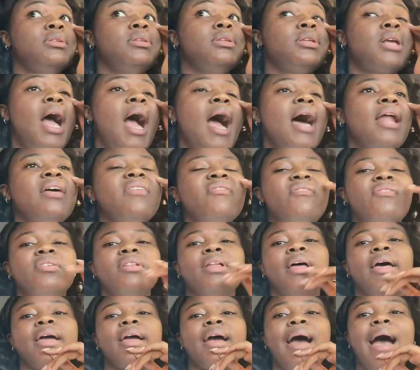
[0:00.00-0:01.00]
I didn't feel
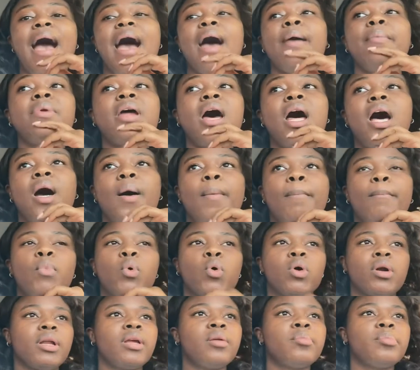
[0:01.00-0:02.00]
like, I'm not a
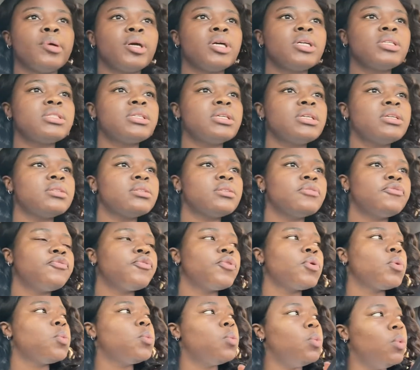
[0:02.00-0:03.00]
morning person
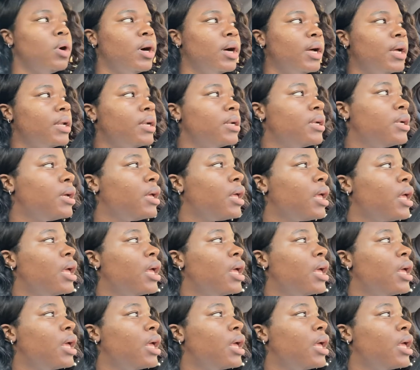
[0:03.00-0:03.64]
for one.